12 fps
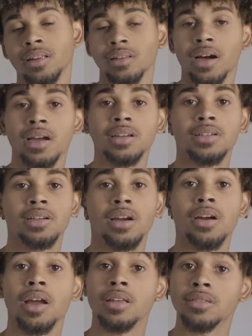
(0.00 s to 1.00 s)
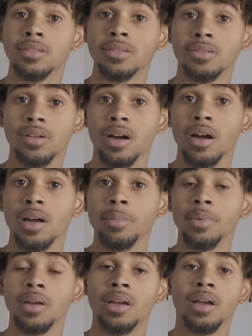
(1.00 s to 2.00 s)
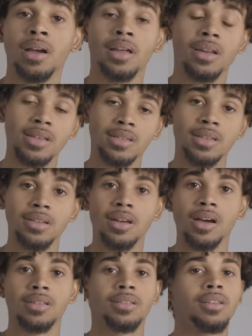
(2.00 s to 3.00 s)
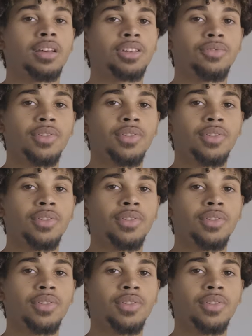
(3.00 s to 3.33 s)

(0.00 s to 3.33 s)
Like, share, and subscribe. And I'll see you guys in the next